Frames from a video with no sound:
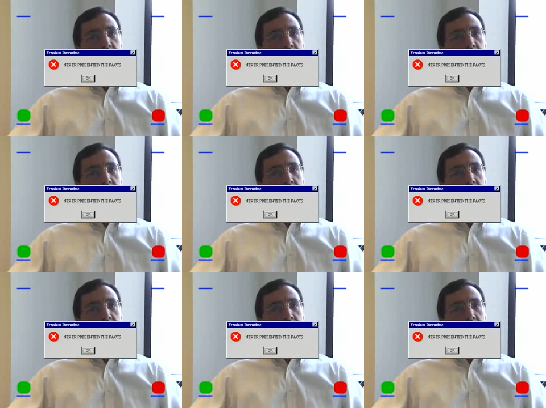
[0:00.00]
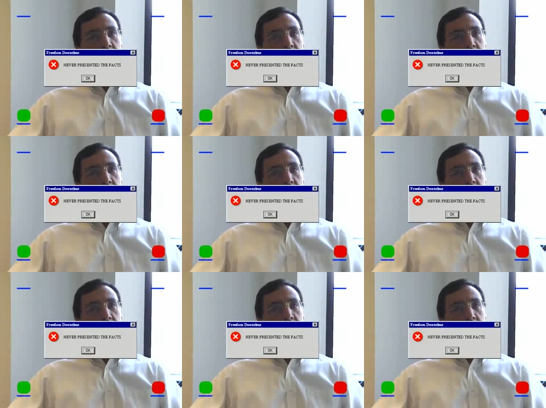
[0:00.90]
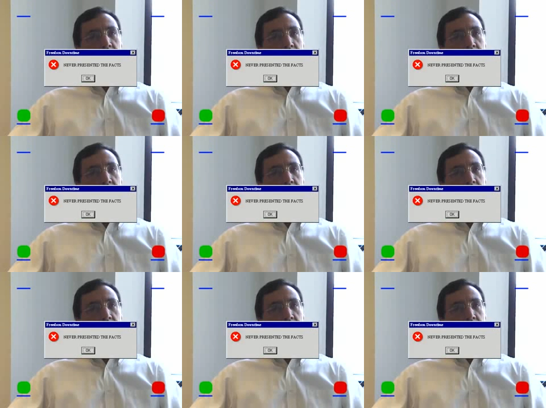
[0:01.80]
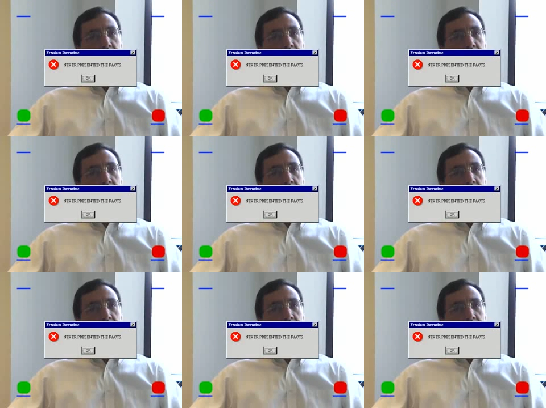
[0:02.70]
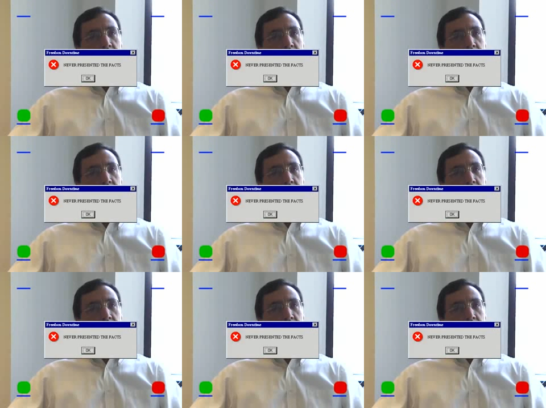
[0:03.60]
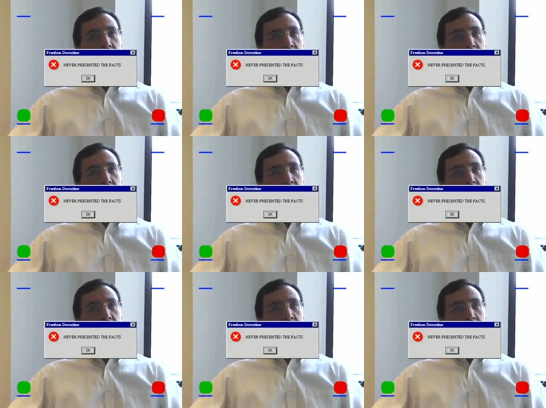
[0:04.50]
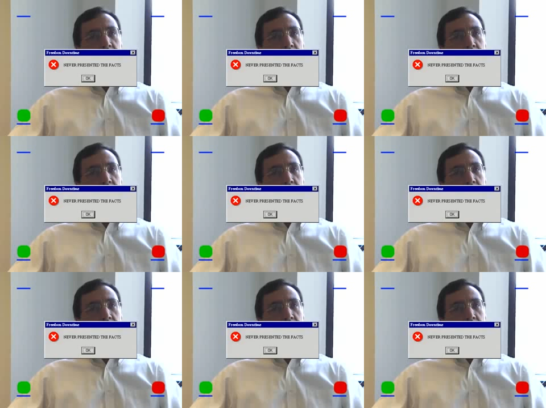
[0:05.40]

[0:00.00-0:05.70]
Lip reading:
No face is visible, so there are no lips to read.